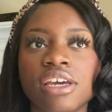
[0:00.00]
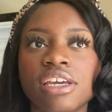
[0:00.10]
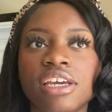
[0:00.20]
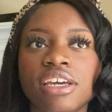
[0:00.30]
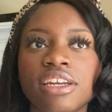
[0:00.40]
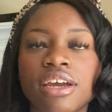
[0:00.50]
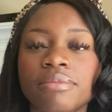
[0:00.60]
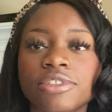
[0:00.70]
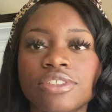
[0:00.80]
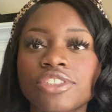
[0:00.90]
and
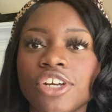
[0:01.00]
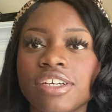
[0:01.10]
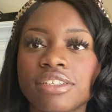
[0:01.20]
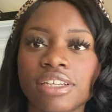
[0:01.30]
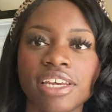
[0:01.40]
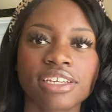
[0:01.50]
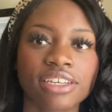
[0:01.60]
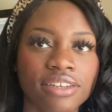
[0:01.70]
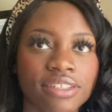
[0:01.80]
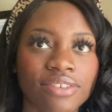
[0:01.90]
I'm trying to like
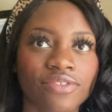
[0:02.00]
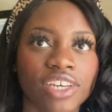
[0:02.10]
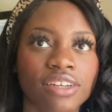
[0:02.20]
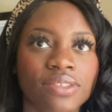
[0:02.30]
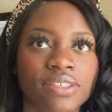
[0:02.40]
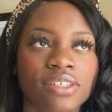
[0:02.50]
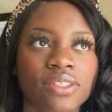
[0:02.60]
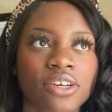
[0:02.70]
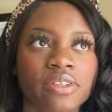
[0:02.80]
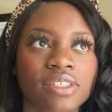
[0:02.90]
get into fantasy.
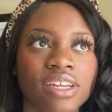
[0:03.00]
So